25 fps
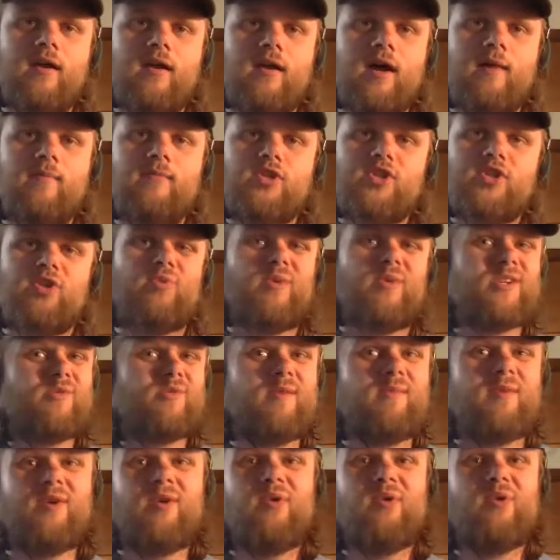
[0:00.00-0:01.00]
And so the reason
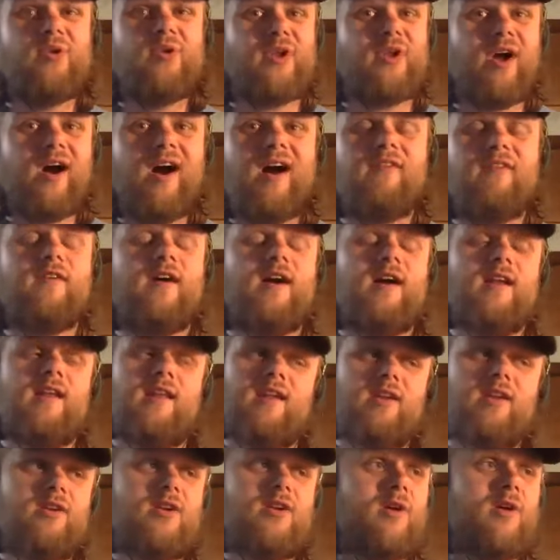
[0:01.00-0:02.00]
we've been holding off on
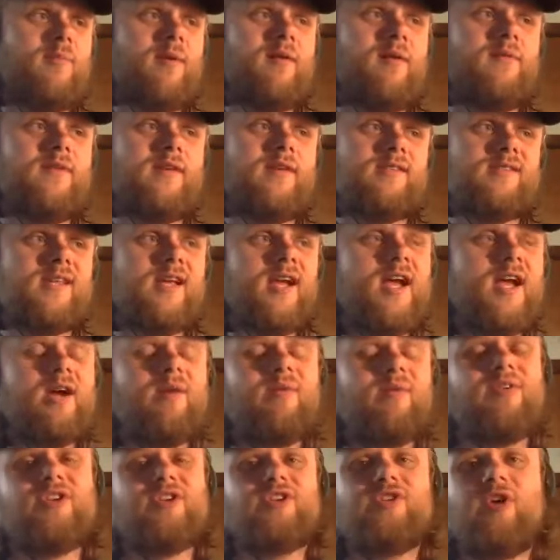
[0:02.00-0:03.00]
letting you know about this,
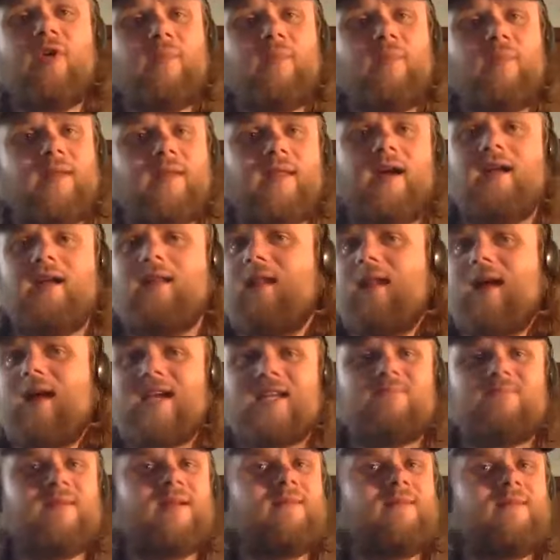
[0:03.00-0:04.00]
we're just hoping that at the
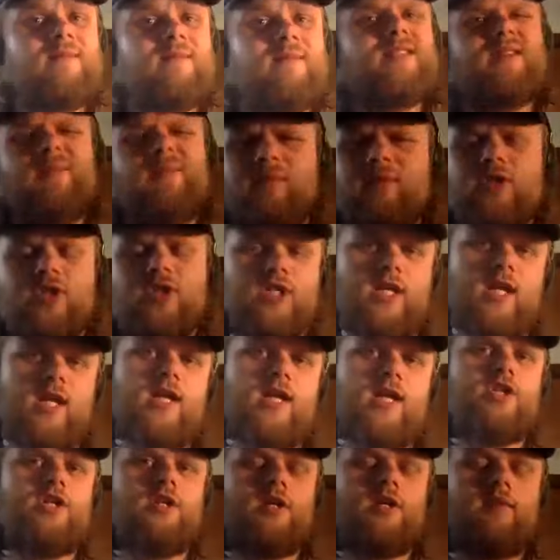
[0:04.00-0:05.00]
last minute maybe something would
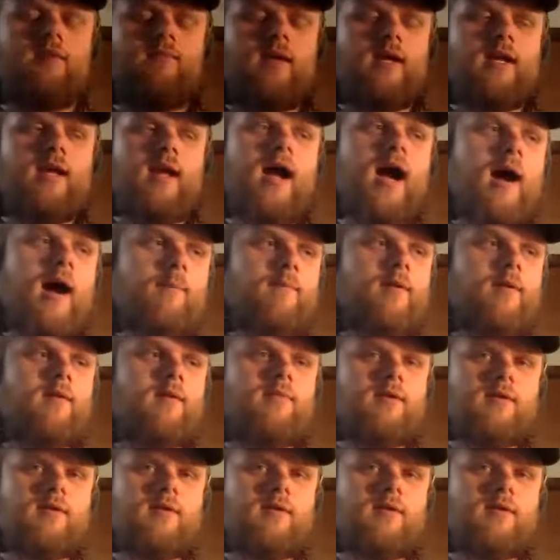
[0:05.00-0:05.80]
change and you can make it happen.